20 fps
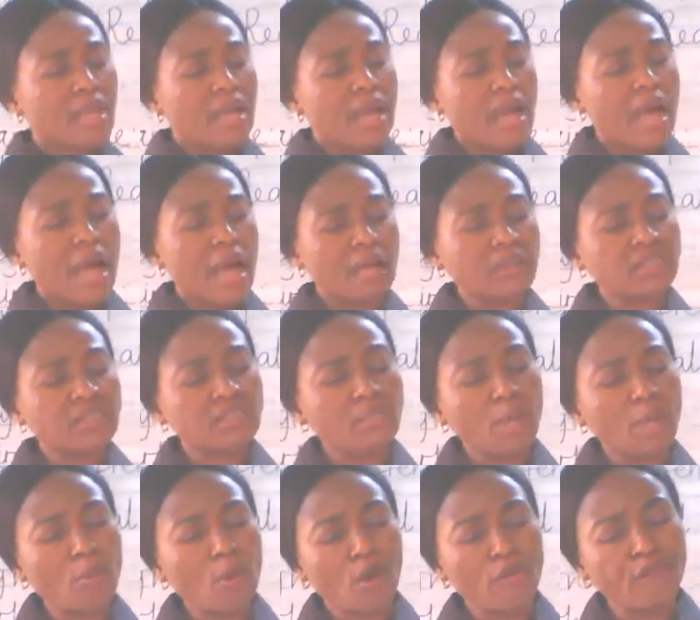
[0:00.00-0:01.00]
as
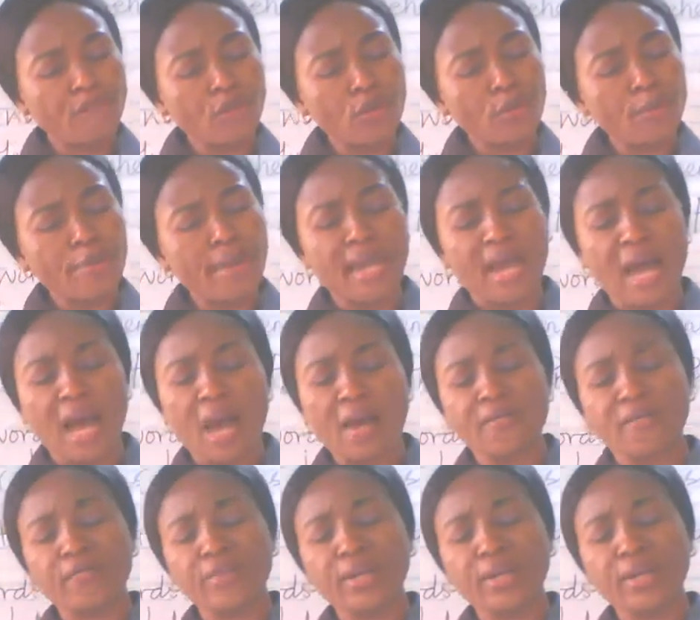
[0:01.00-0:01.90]
some of you may have